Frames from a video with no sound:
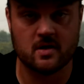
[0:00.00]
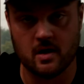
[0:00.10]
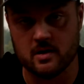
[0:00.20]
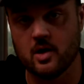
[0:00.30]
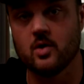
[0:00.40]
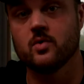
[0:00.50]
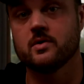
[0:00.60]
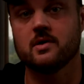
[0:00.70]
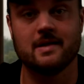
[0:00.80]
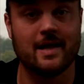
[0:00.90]

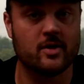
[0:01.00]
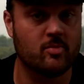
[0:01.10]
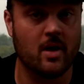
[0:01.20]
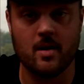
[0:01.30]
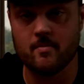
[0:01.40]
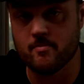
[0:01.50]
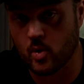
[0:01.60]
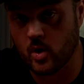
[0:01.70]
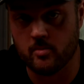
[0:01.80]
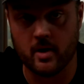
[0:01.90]
cologne, leather balm,
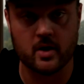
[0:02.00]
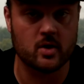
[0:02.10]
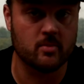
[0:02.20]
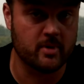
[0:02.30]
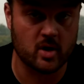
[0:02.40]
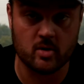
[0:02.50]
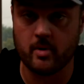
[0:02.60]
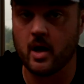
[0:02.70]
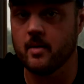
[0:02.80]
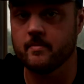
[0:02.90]
board butter, beard
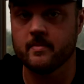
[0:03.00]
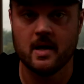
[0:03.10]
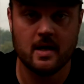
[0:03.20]
balm.